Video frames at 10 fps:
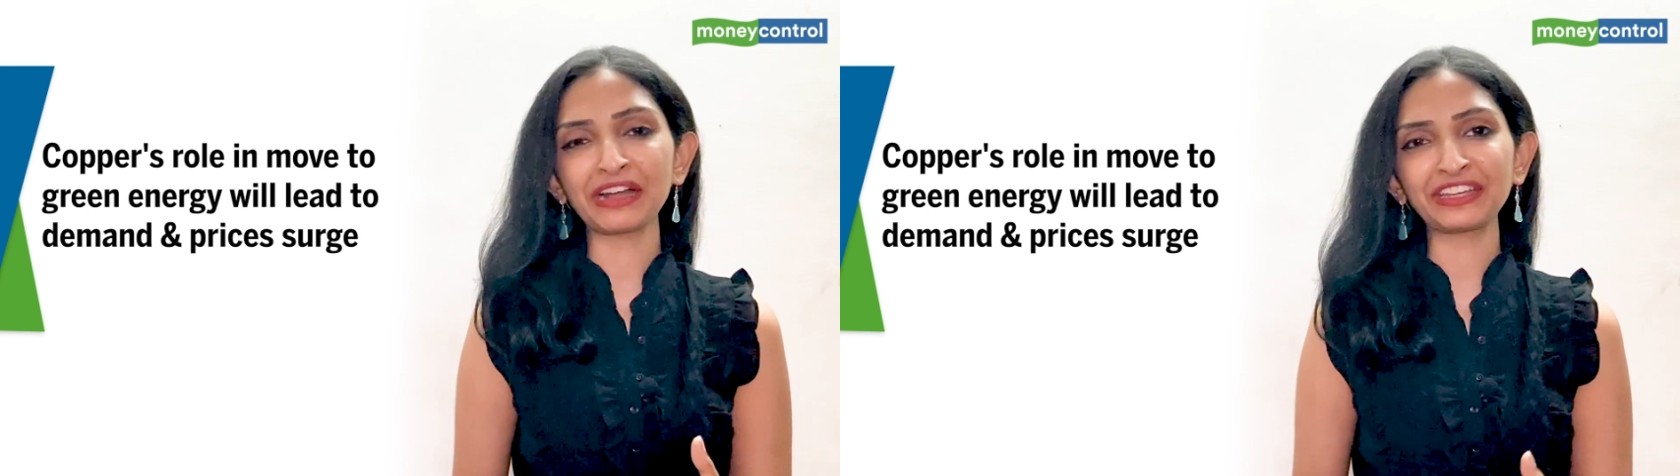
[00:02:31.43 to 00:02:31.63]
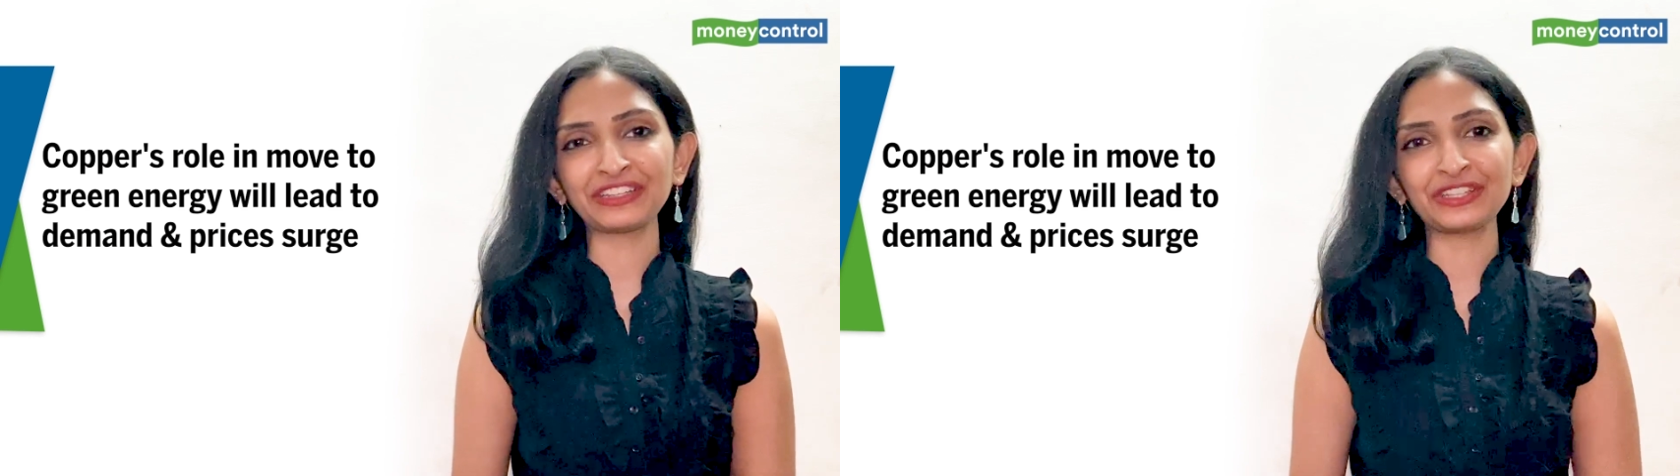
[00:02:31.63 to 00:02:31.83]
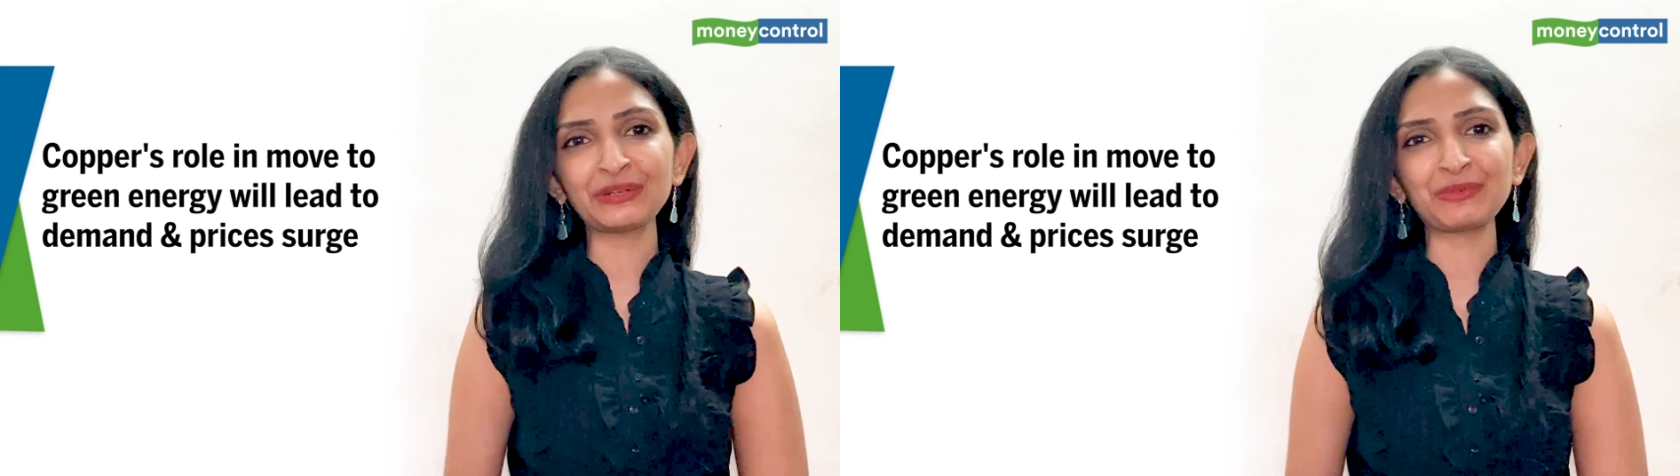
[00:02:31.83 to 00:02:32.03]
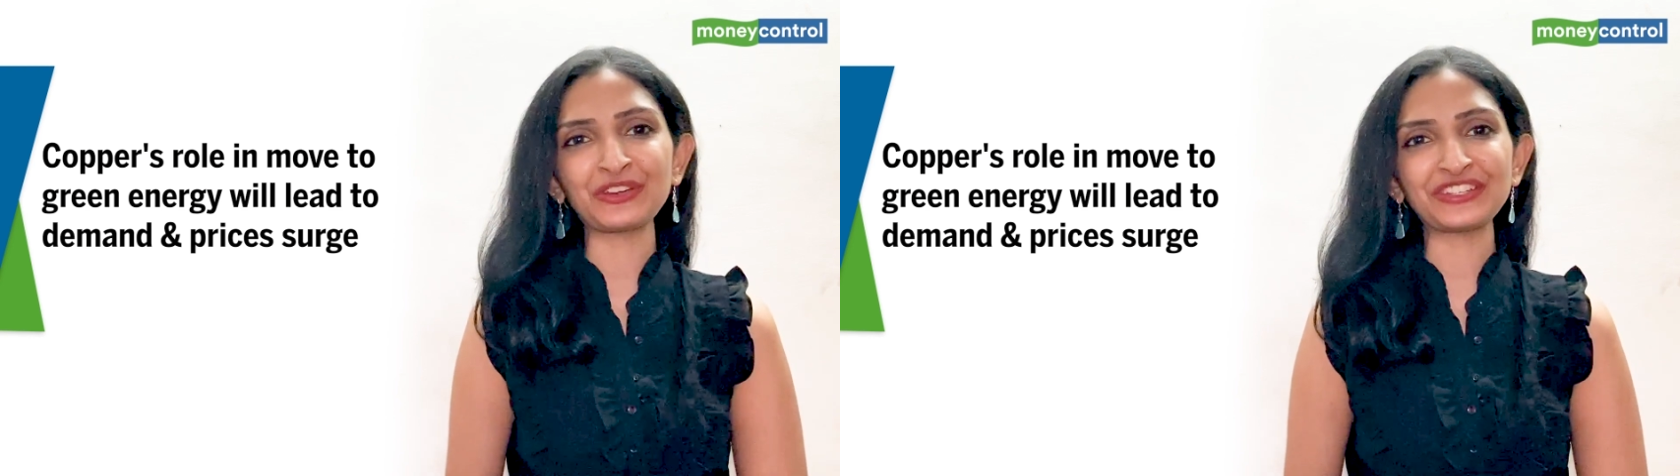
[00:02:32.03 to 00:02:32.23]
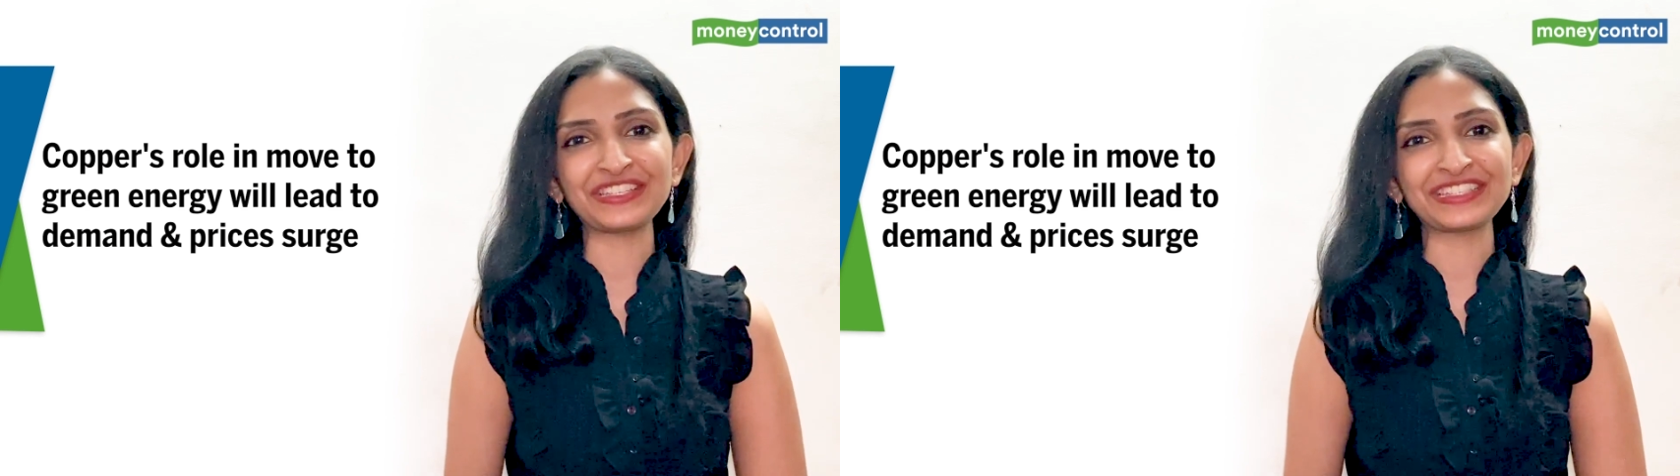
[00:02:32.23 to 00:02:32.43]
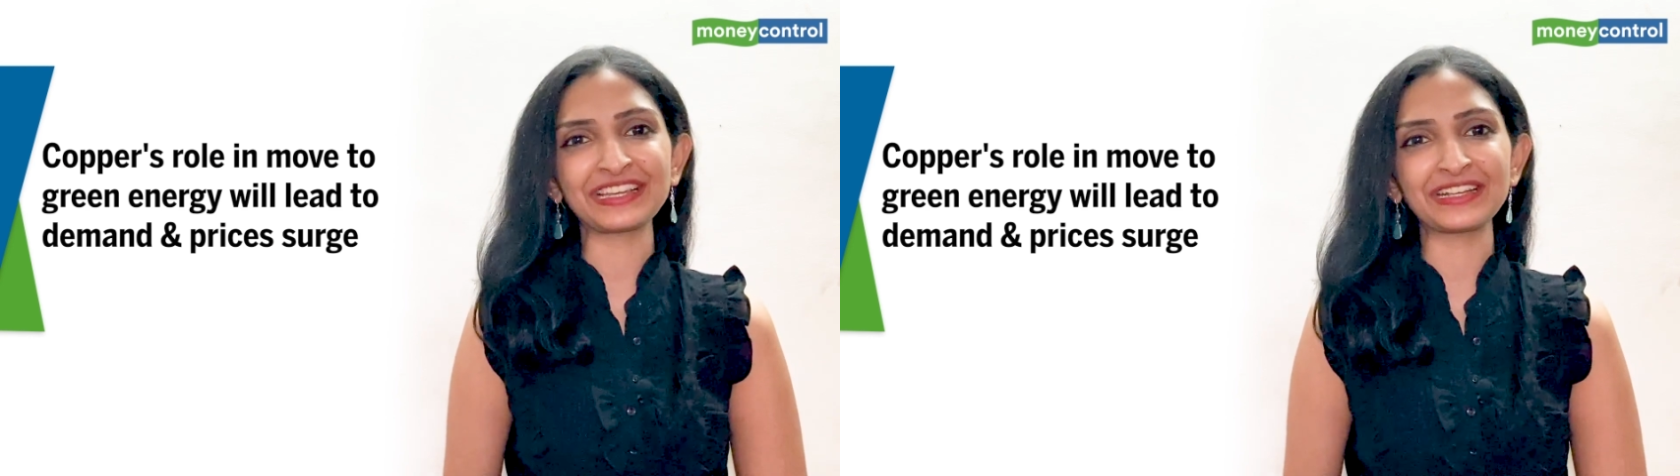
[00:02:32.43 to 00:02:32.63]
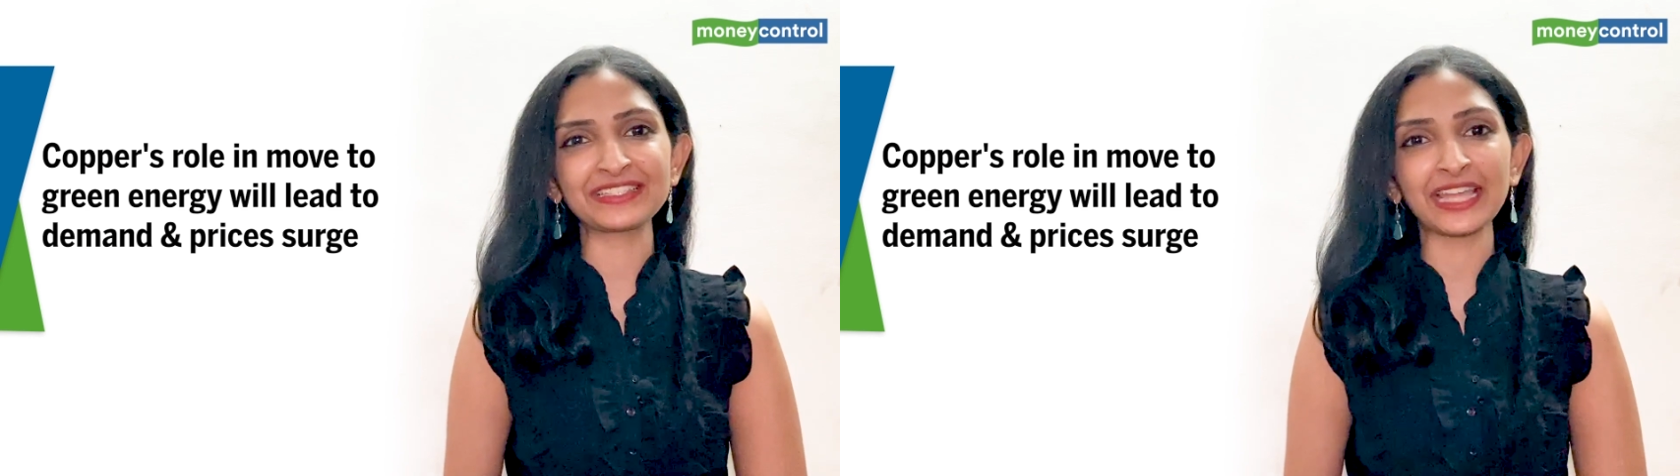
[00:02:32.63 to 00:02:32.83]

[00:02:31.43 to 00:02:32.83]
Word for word: market in the commodities uh,